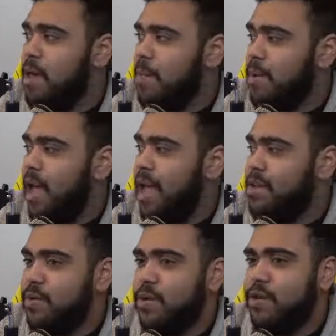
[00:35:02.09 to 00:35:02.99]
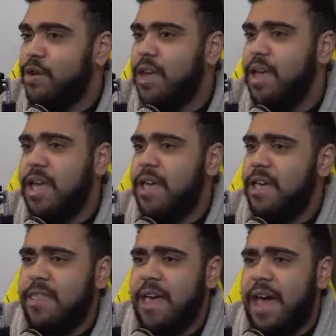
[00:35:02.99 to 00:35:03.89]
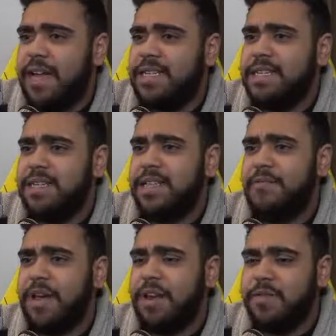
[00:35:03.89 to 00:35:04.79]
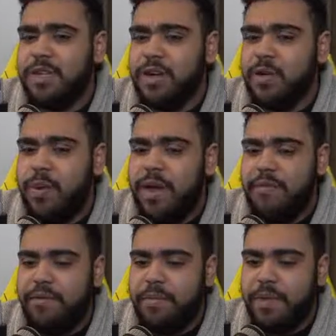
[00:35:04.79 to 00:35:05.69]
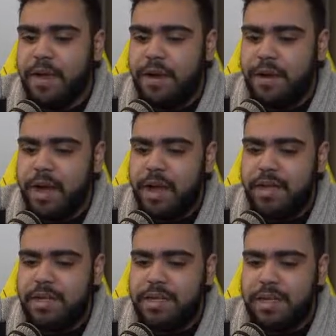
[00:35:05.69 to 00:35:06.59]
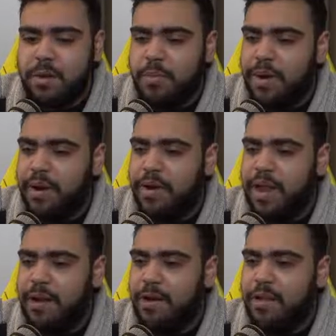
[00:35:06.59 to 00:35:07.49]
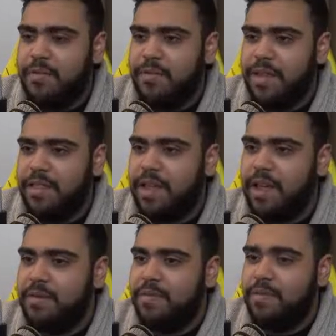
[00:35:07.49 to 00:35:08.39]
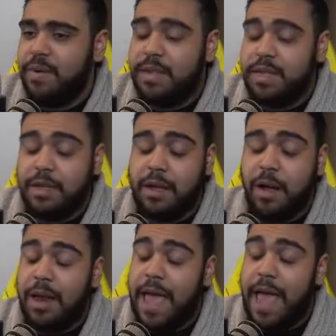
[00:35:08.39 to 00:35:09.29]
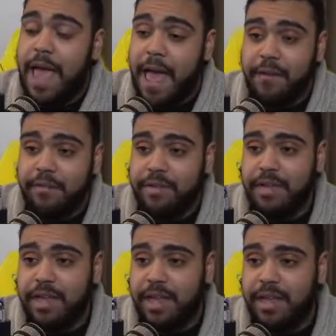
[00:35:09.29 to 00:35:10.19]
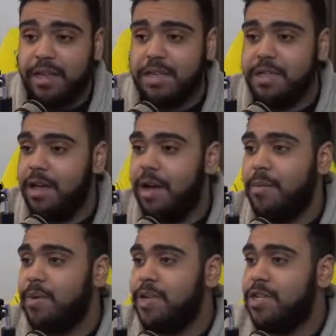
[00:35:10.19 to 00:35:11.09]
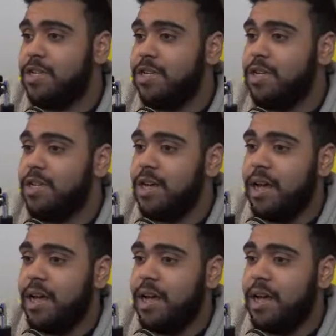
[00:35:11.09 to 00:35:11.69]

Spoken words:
But yeah, I do agree that they've kind of steered away from their single player narrative and kind of gone heavily into the RPG